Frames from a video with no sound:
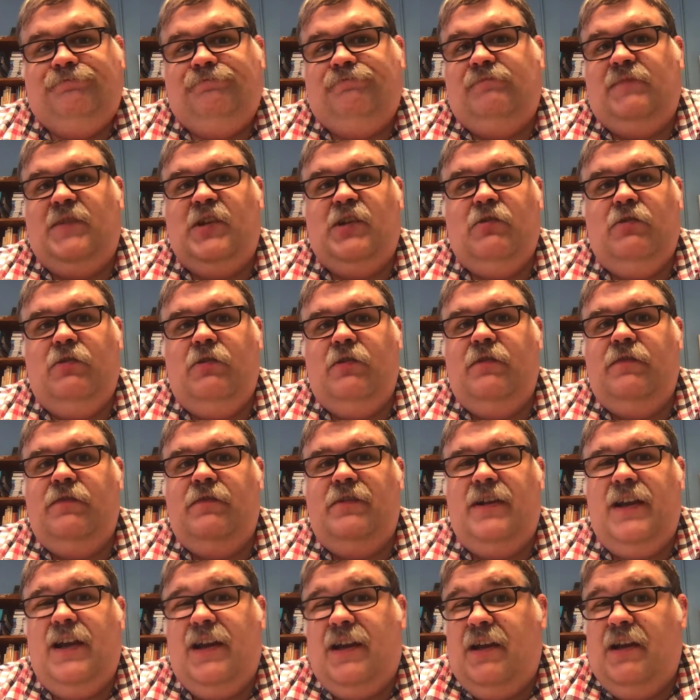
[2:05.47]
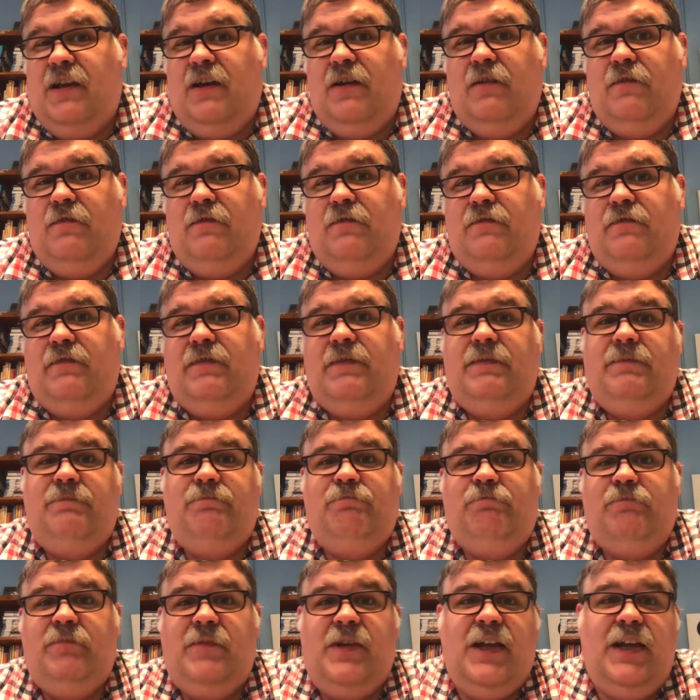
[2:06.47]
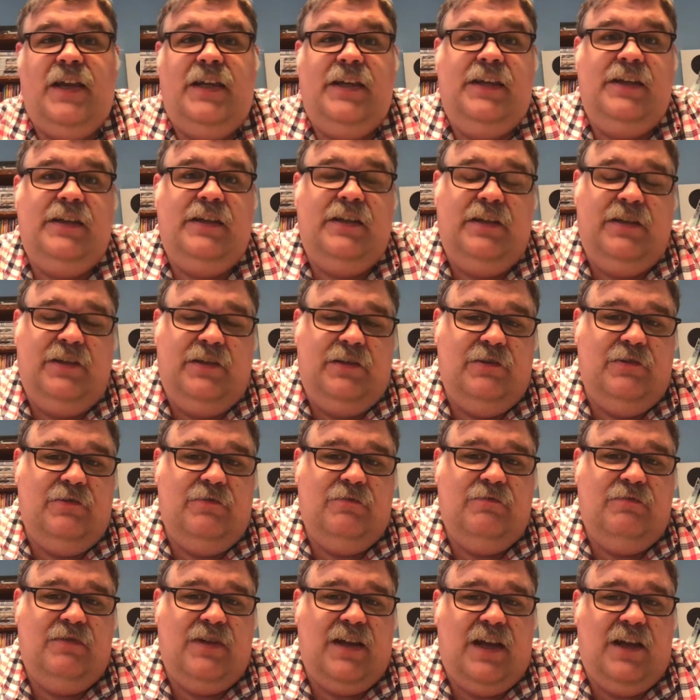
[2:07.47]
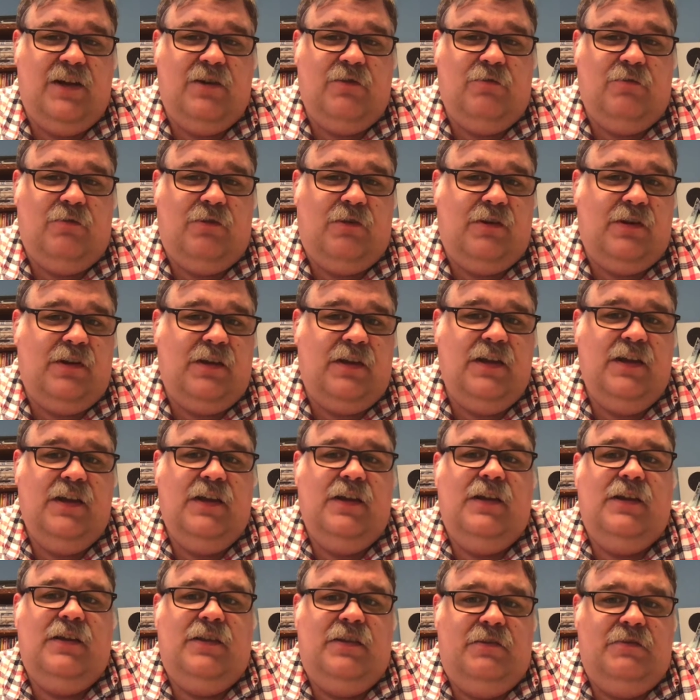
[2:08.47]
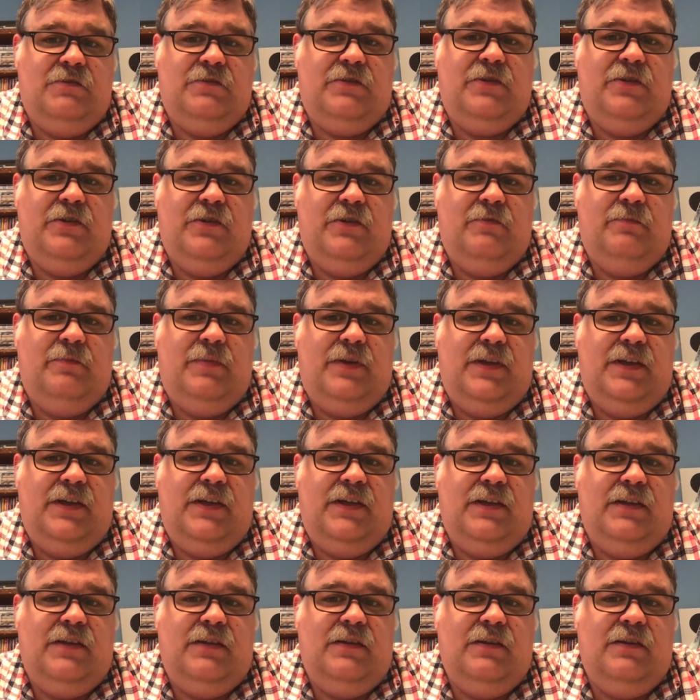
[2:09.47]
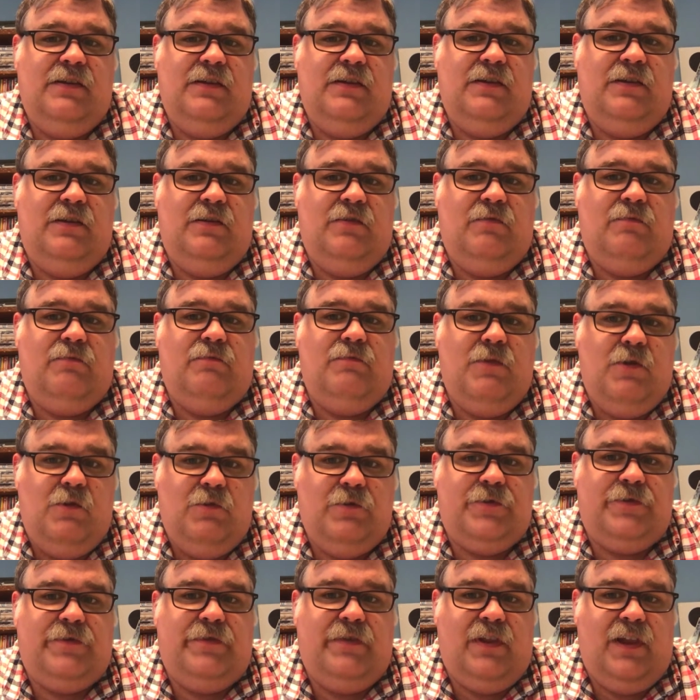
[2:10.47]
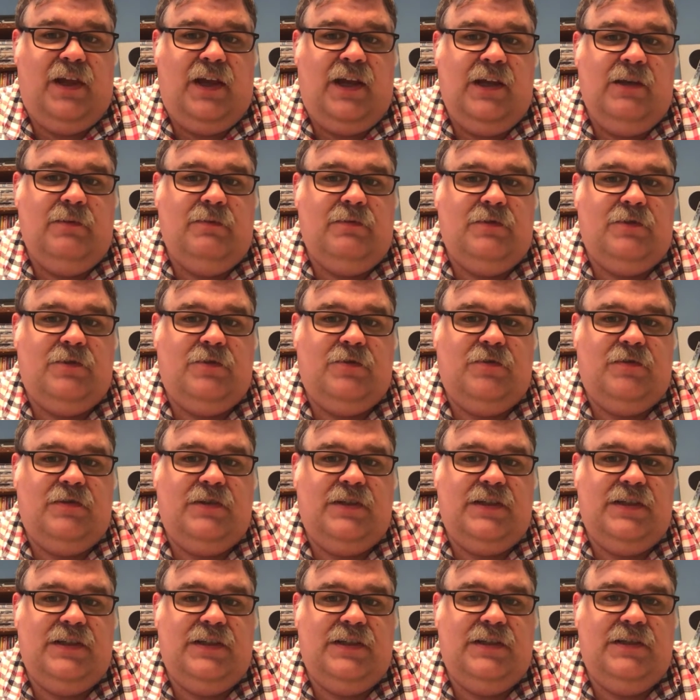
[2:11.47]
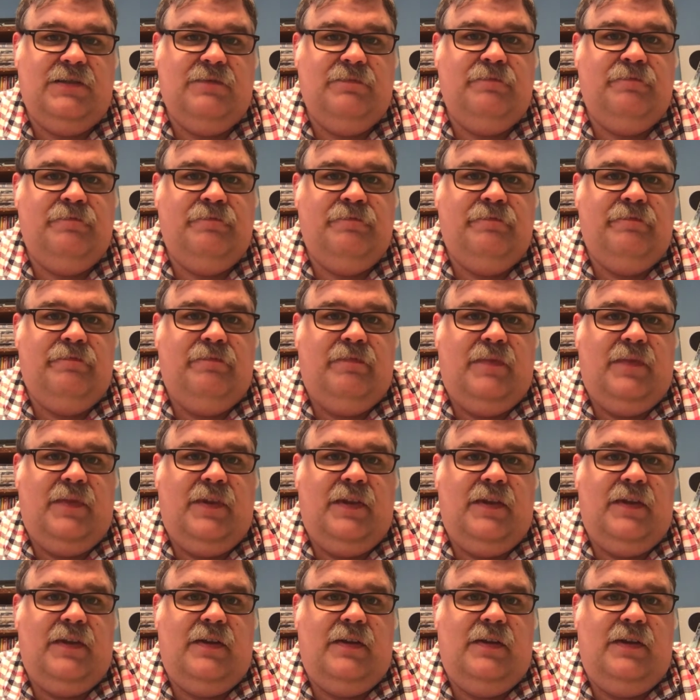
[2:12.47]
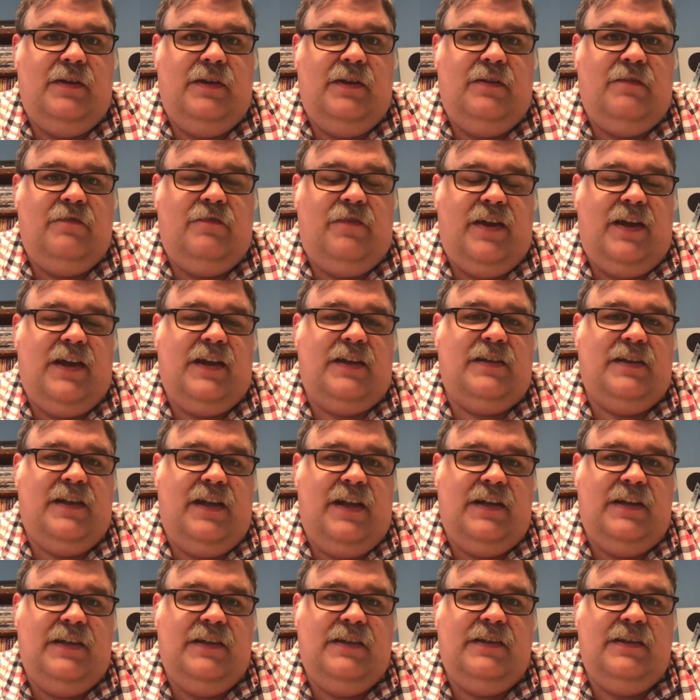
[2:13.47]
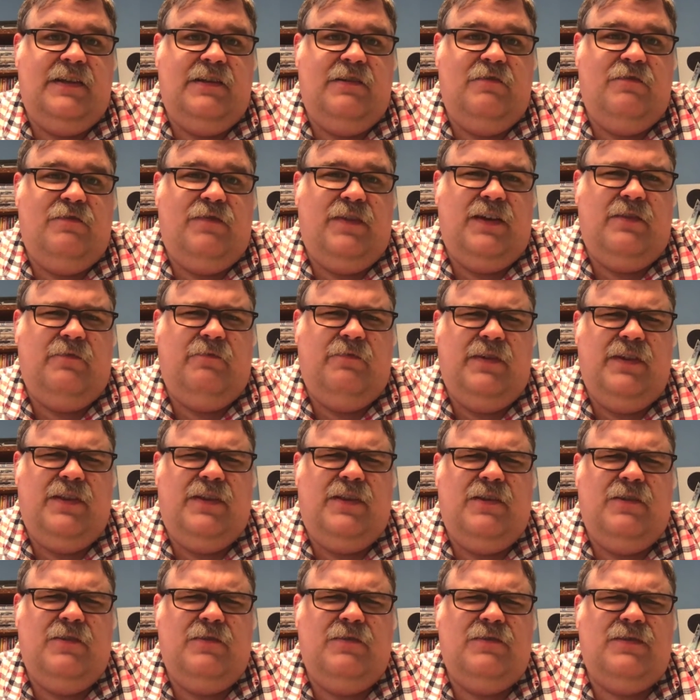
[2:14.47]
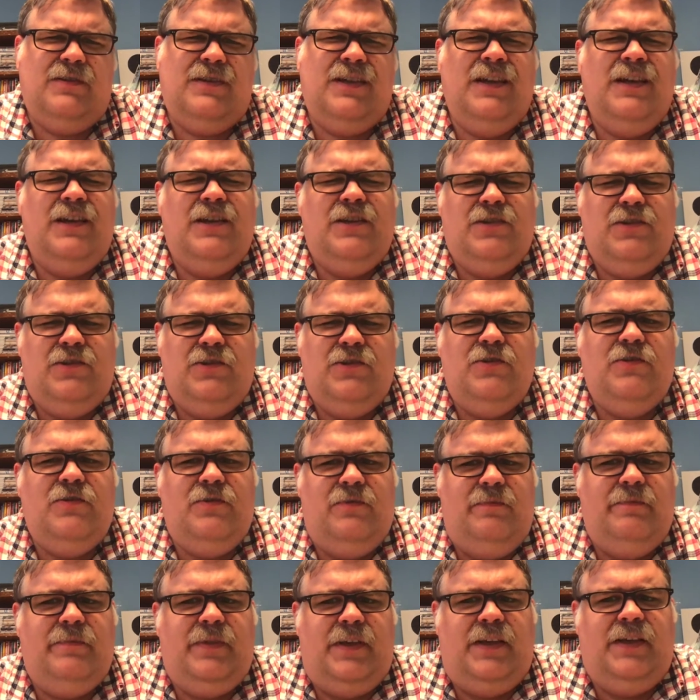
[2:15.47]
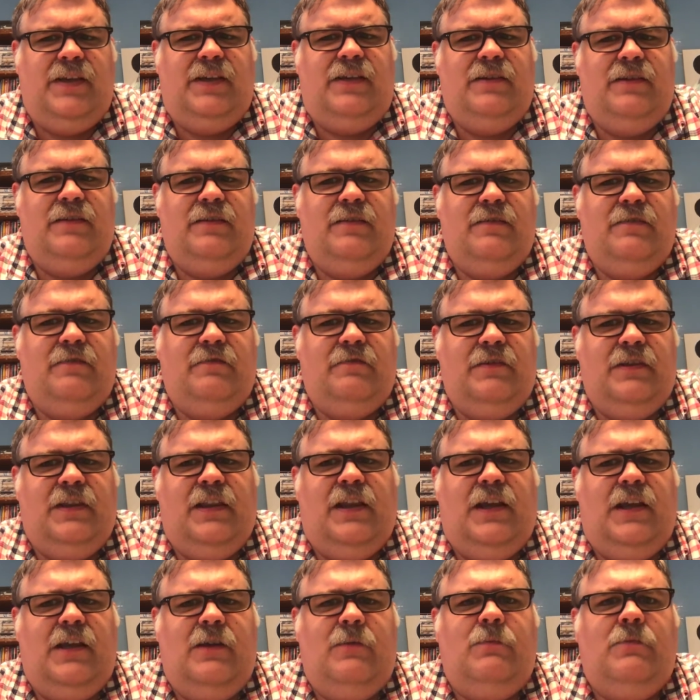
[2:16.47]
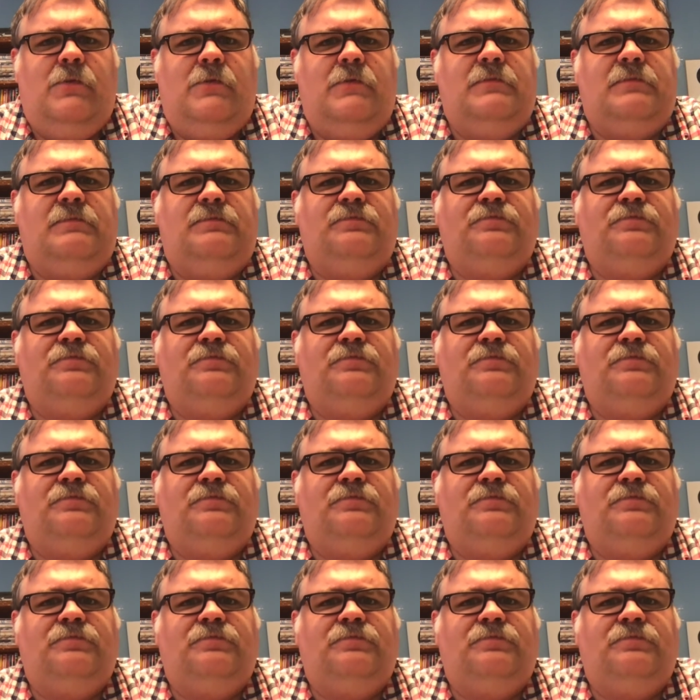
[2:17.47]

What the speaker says: So look for .gov, .edu, .org. Those are going to be your most reliable sources. In fact, anything you find with those should be reliable.